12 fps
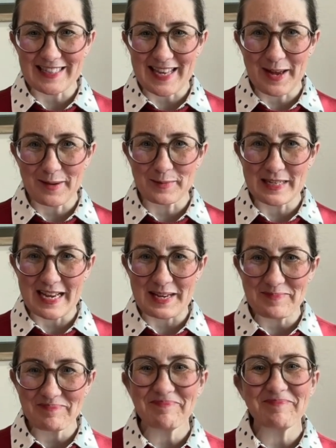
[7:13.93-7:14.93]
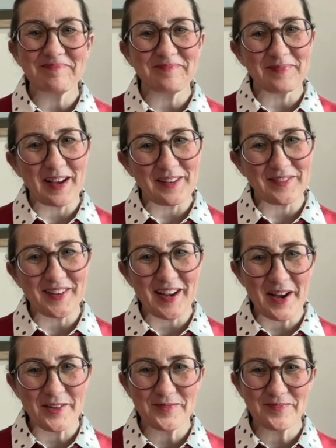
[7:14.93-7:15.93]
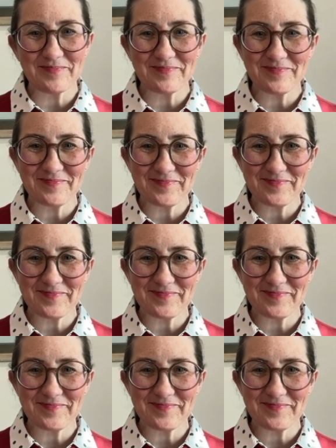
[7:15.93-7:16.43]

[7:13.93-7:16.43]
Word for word: on exam day. Bye for now.